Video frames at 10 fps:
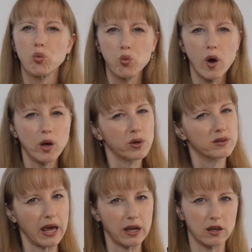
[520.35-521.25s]
what would
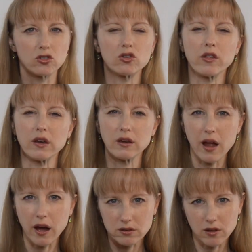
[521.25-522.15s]
take it to the
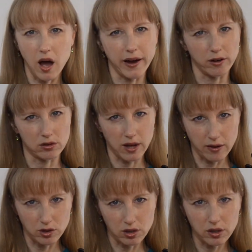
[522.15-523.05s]
next higher
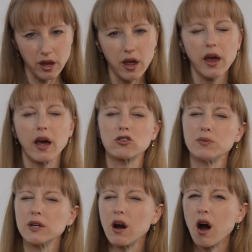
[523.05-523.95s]
level, and to
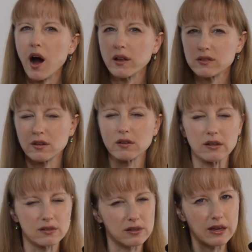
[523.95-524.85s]
be
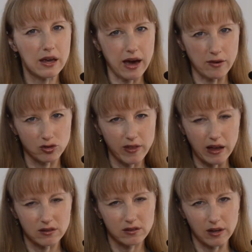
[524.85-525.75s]
constantly seeking after
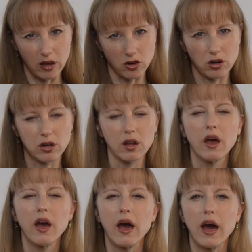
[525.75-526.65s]
that standard.
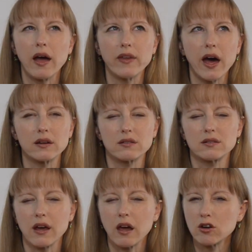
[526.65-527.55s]
And that
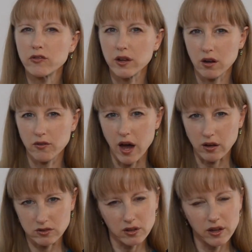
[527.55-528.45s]
standard of
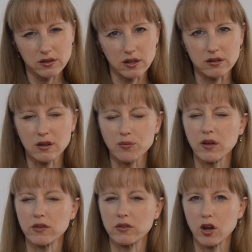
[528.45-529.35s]
excellence is
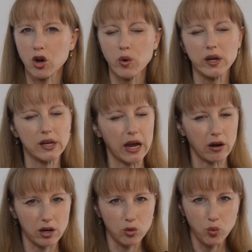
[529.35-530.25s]
something that they're going to
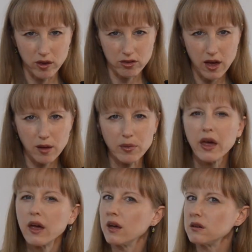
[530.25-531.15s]
carry with them
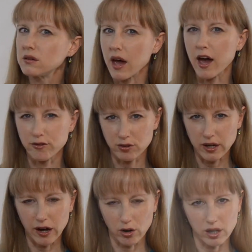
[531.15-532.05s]
into
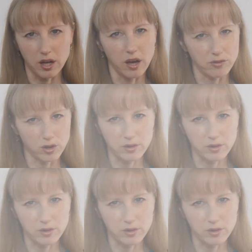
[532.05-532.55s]
every area of their